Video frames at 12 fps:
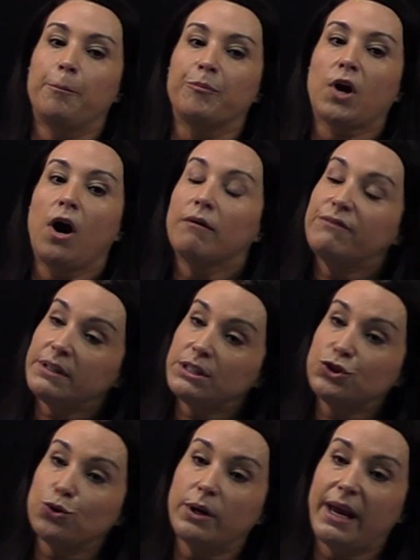
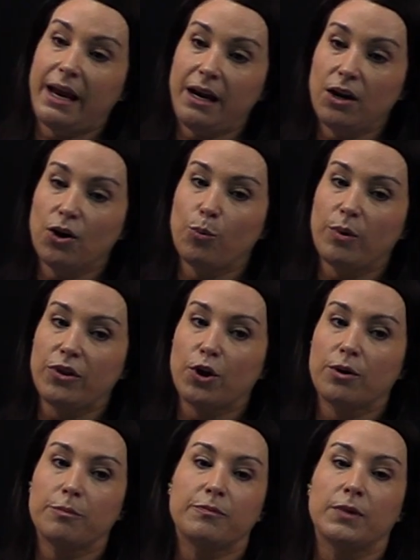confidential care with
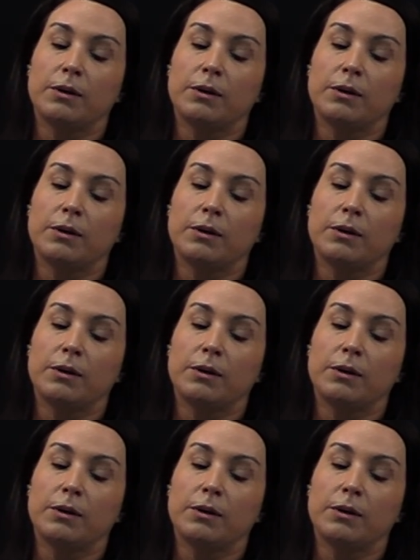their